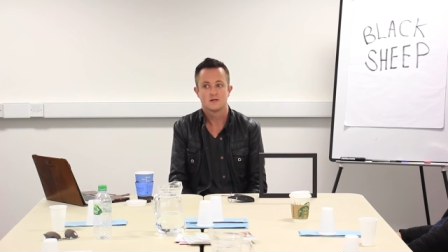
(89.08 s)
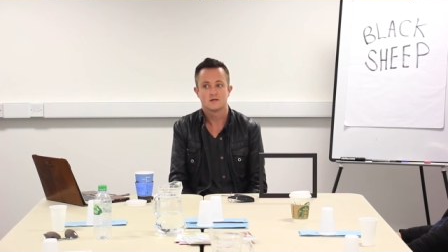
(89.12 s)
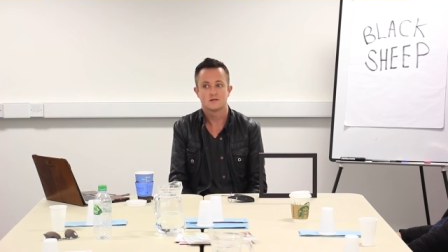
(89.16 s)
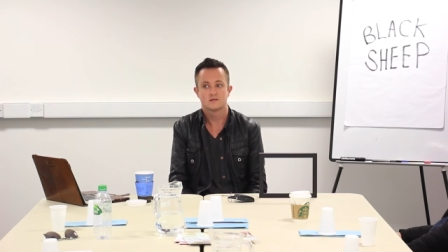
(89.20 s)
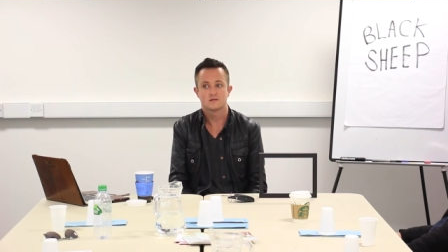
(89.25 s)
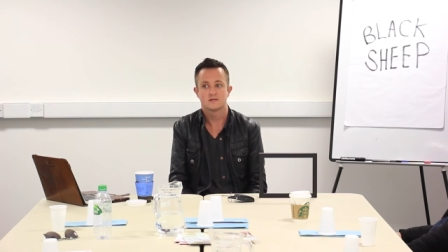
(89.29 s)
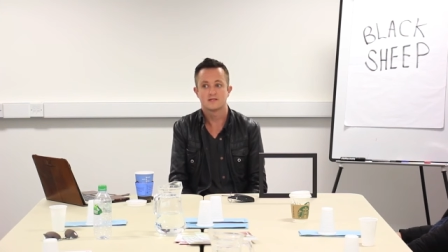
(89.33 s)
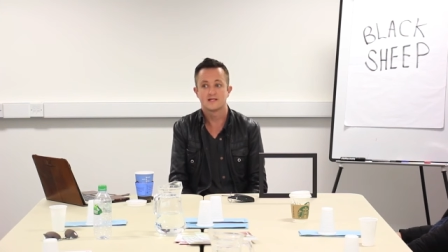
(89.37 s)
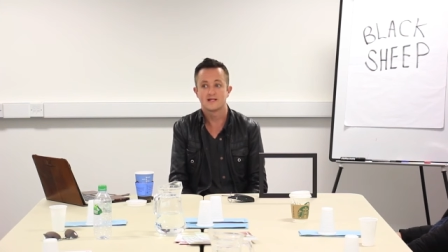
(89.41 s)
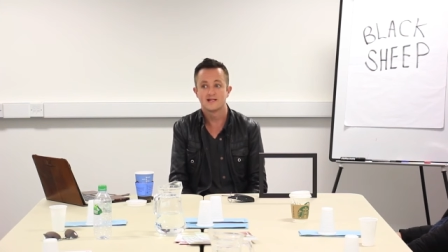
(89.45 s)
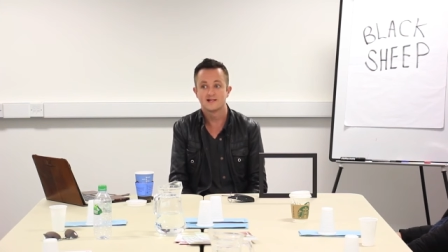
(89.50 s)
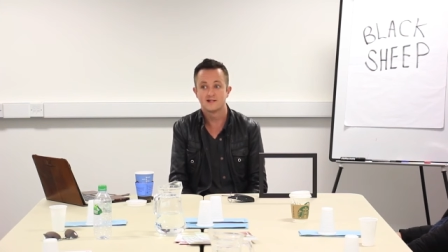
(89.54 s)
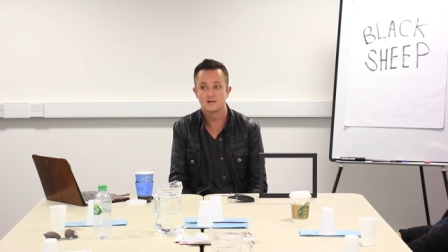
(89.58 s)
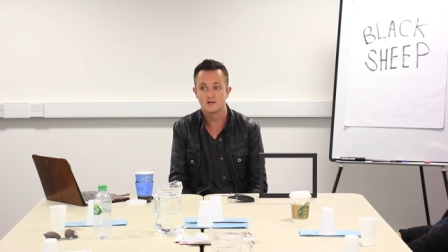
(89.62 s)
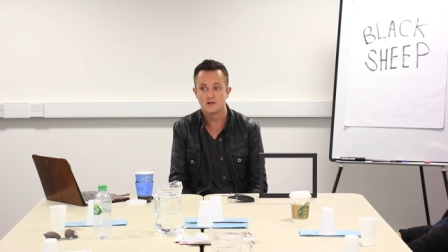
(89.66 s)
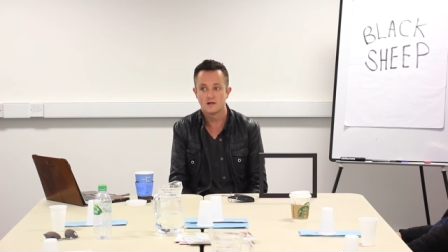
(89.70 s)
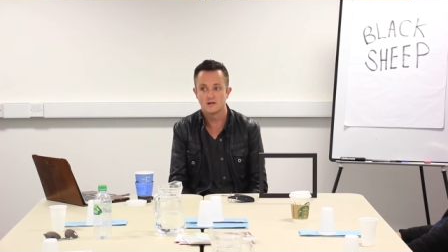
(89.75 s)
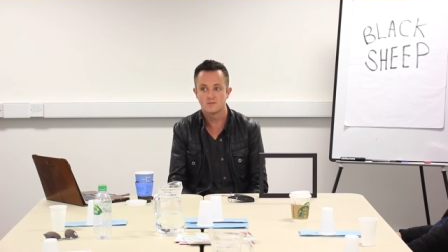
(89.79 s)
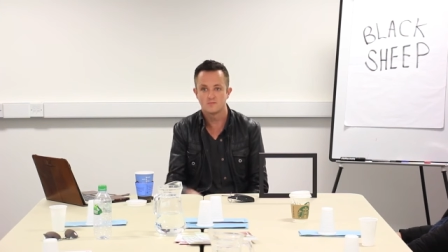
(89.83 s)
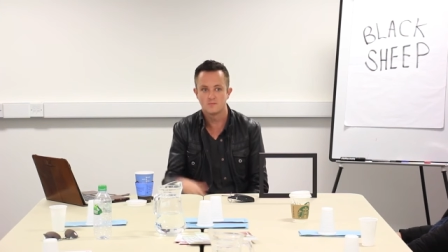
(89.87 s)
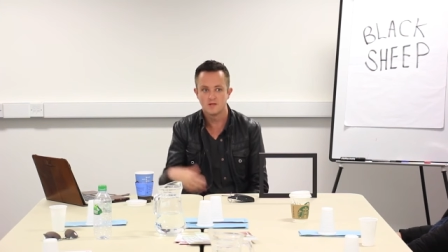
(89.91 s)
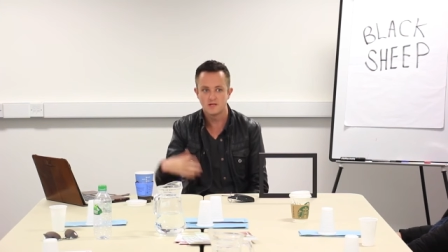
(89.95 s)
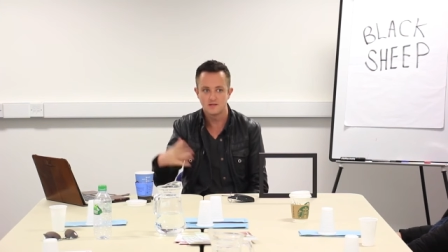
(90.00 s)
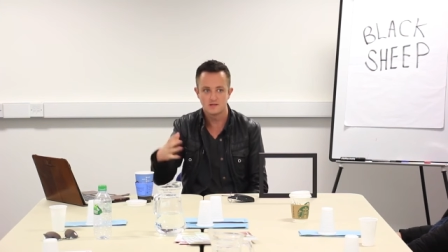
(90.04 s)
because I didn't
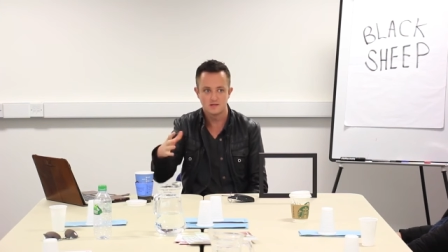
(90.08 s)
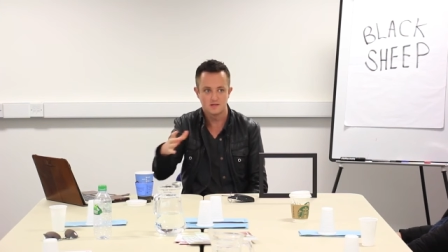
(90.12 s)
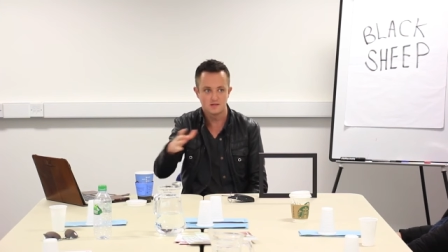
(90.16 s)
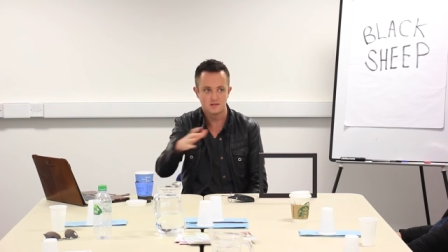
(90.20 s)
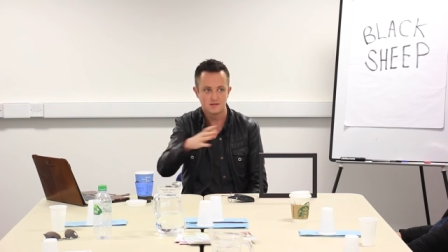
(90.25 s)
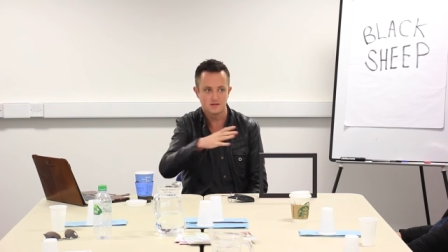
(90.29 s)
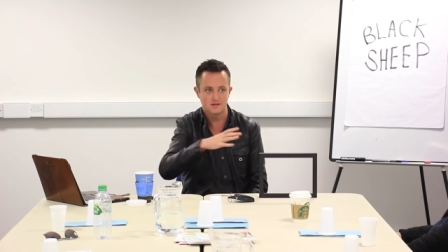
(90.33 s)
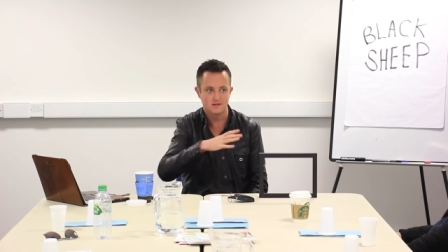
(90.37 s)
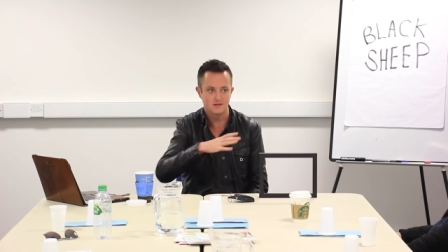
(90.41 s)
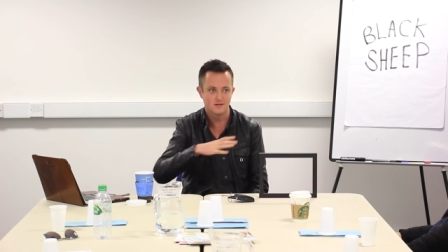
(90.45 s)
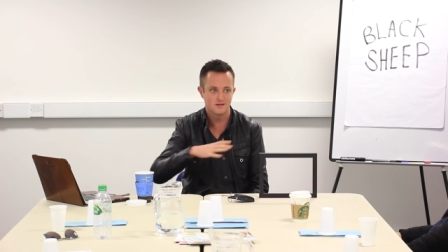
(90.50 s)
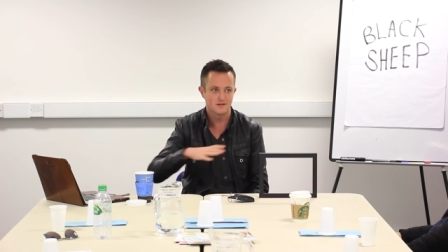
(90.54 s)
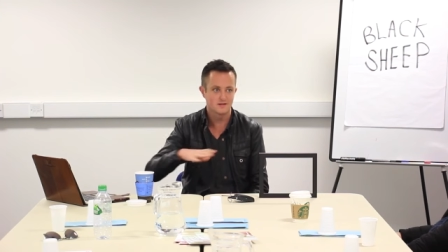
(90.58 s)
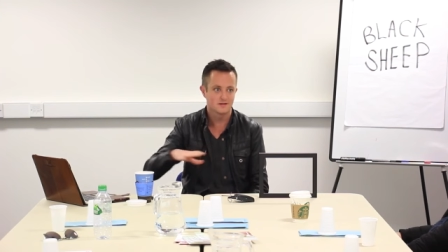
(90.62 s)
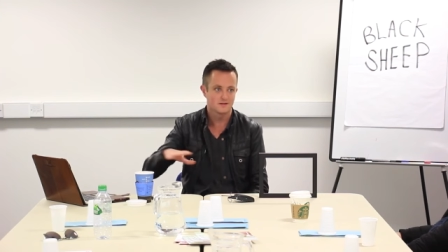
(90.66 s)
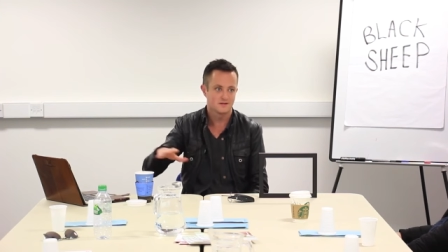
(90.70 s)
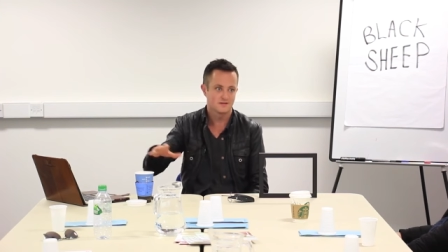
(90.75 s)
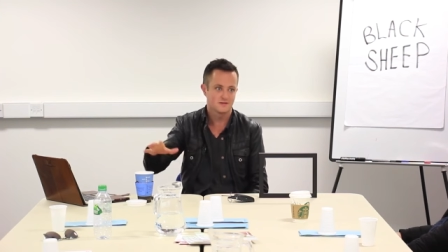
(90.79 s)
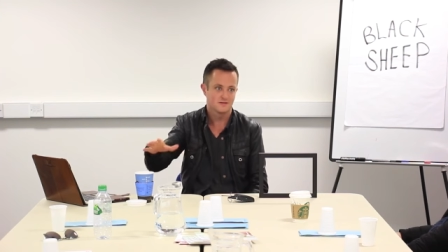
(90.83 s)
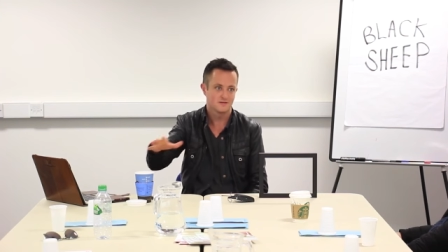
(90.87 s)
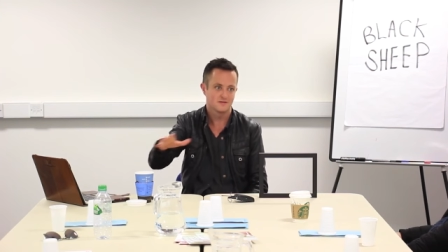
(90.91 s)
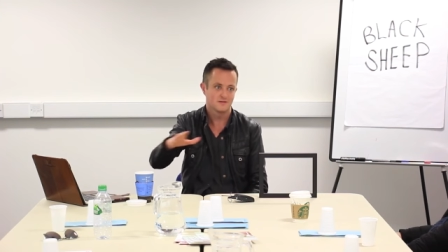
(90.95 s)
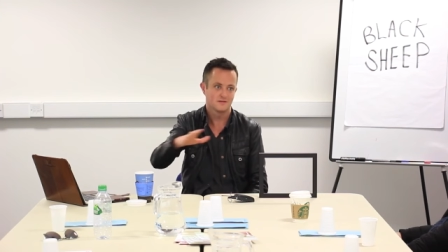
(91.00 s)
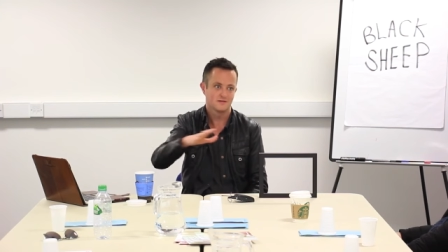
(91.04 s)
like meetings like
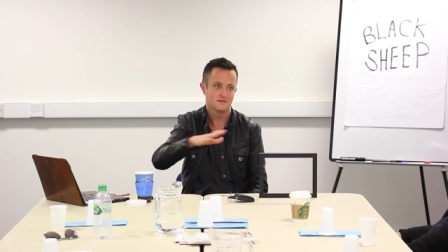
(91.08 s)
this